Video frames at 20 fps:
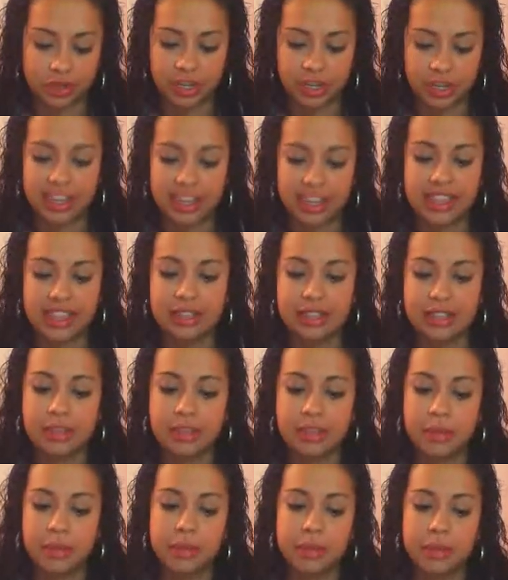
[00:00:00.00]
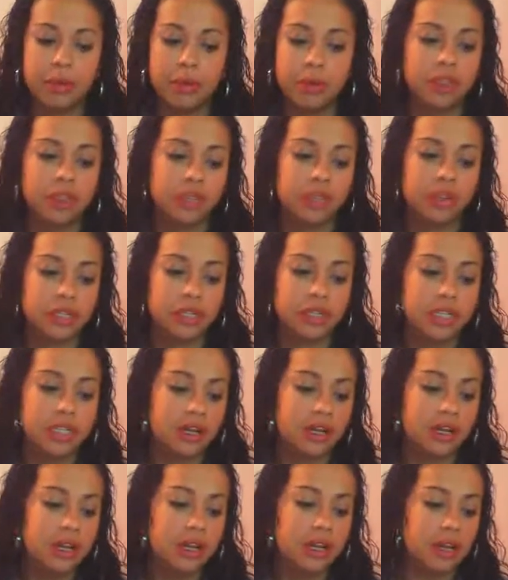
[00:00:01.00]
So I like things that make me really
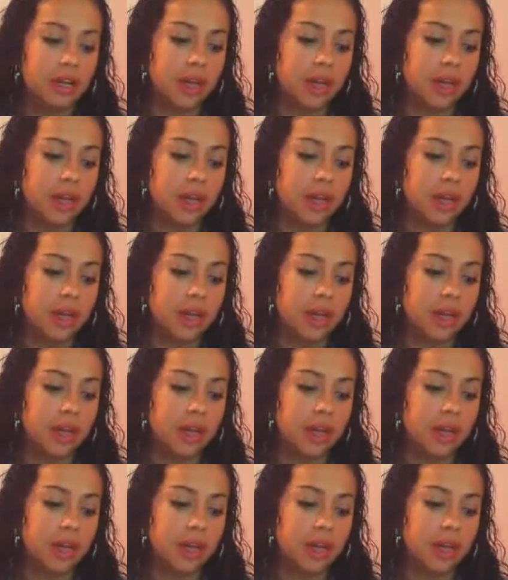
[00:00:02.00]
thirsty,